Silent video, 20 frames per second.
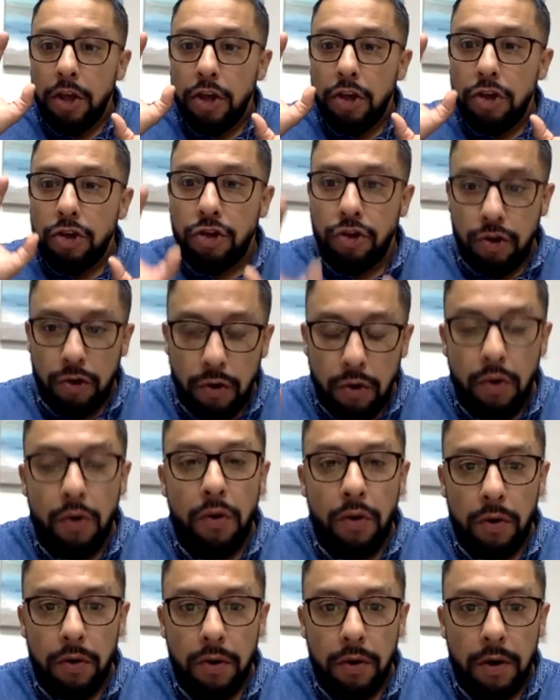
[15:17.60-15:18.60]

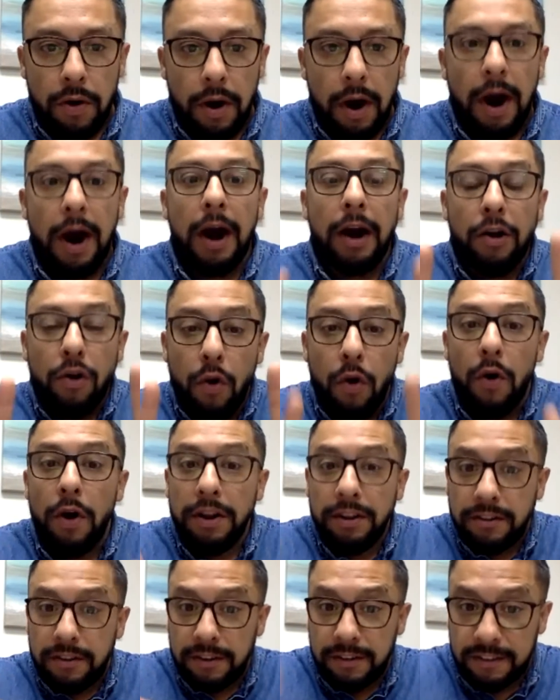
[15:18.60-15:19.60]
You are
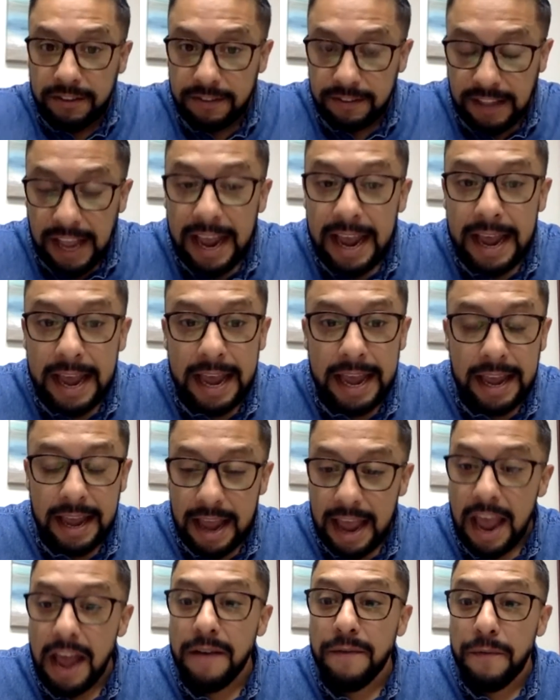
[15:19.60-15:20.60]
going to stay
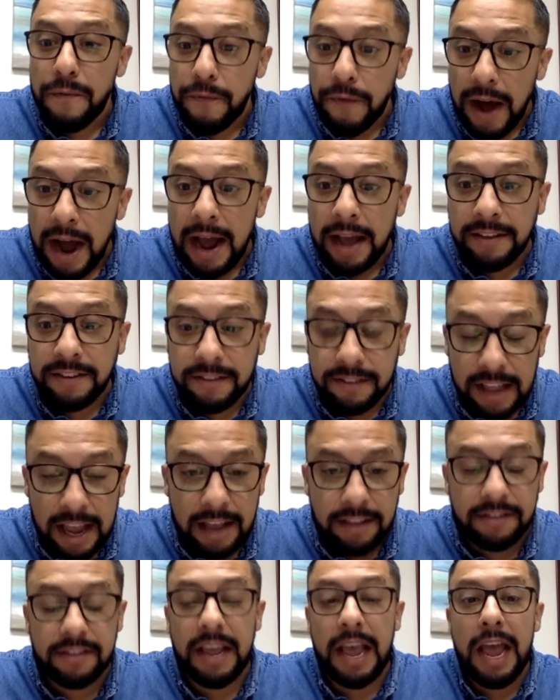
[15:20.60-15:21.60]
in 5
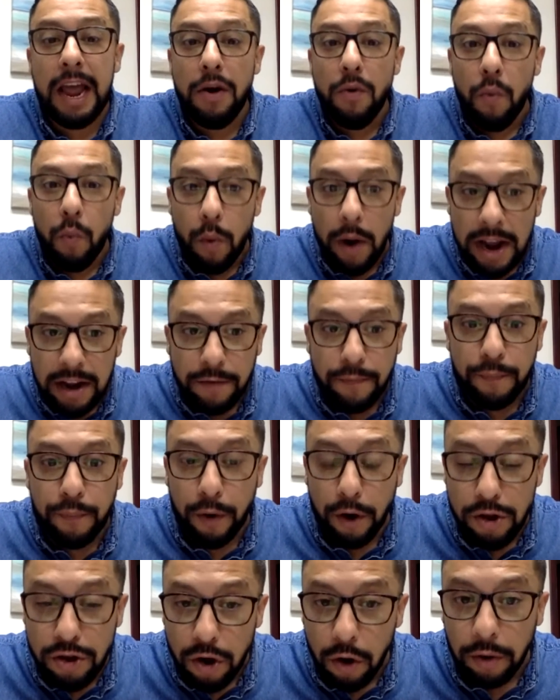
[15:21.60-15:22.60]
states and wait
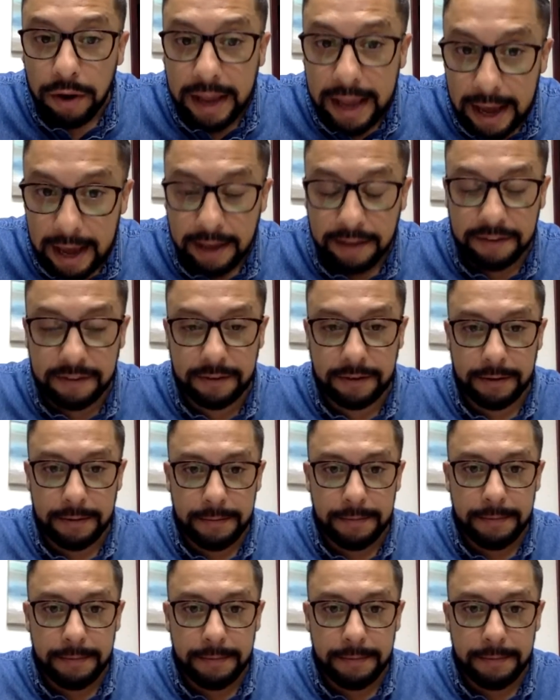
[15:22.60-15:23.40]
for your case.